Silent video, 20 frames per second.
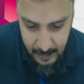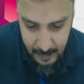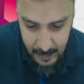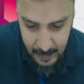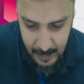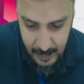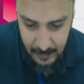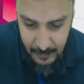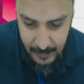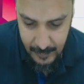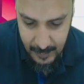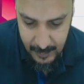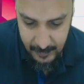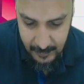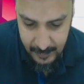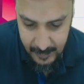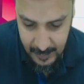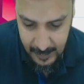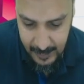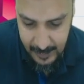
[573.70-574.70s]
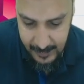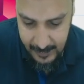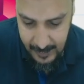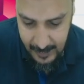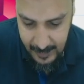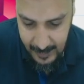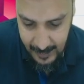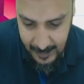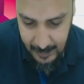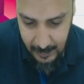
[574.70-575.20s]
if it is telling
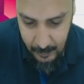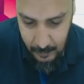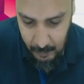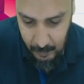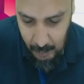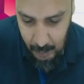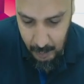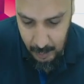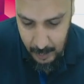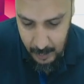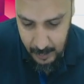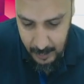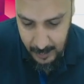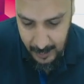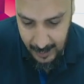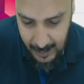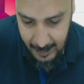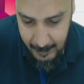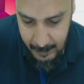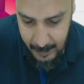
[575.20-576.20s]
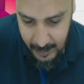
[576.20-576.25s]
that I am